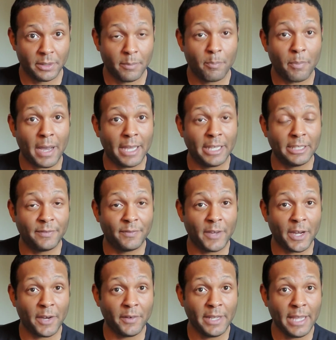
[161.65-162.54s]
By his
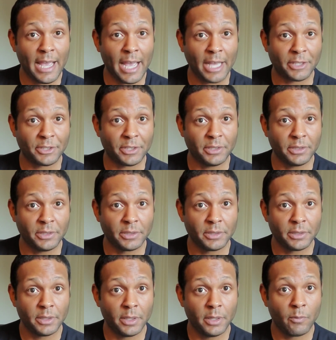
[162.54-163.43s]
very actions,
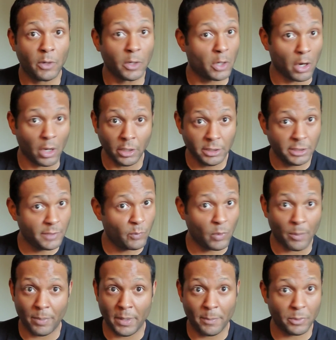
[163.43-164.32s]
regardless of
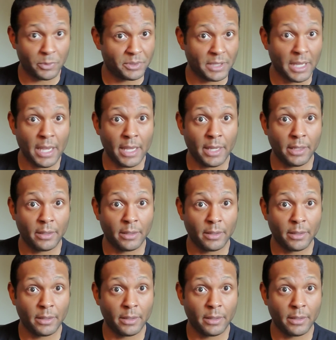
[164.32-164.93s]
what people say,